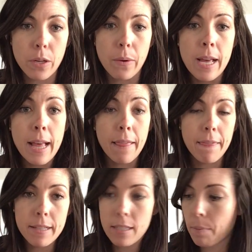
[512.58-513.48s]
So
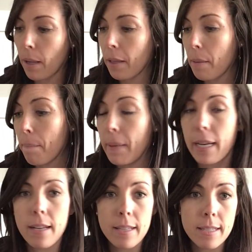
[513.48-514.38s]
this is probably the
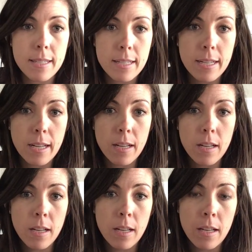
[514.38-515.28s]
biggest
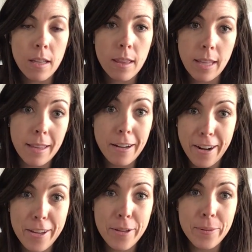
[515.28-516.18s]
thing that I
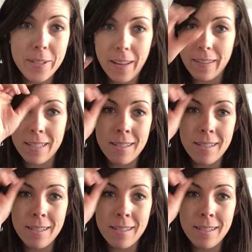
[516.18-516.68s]
use on this.